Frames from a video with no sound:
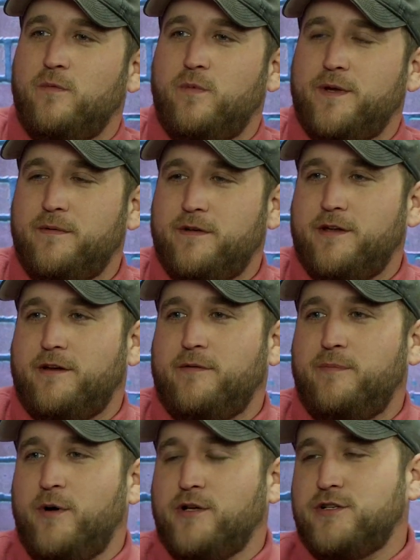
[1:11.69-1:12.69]
we,
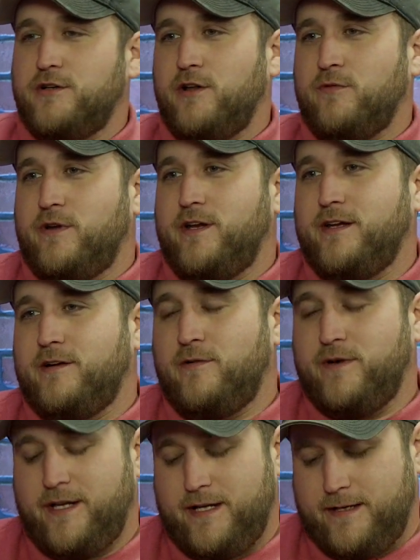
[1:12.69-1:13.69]
punched another one in
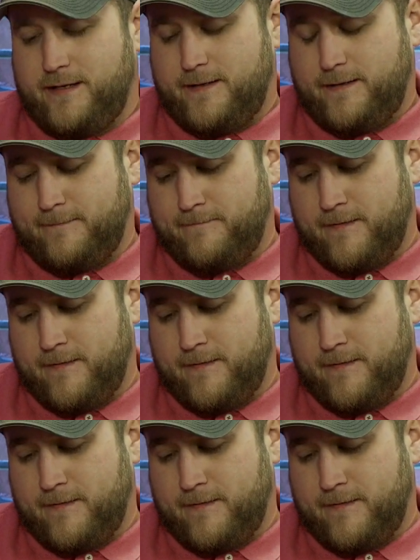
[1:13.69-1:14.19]
going in, and